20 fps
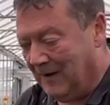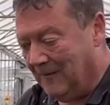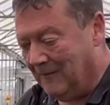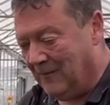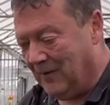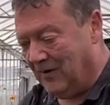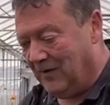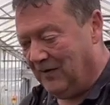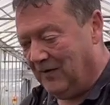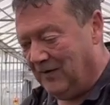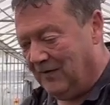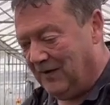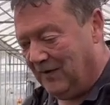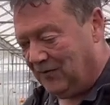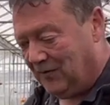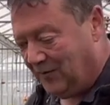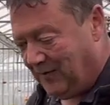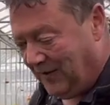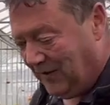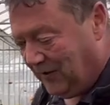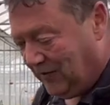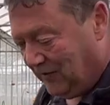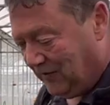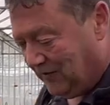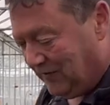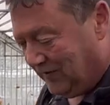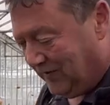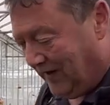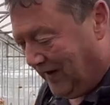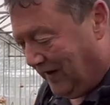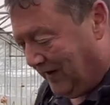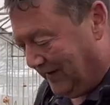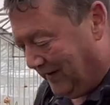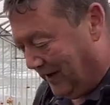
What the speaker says: But this would be a good start,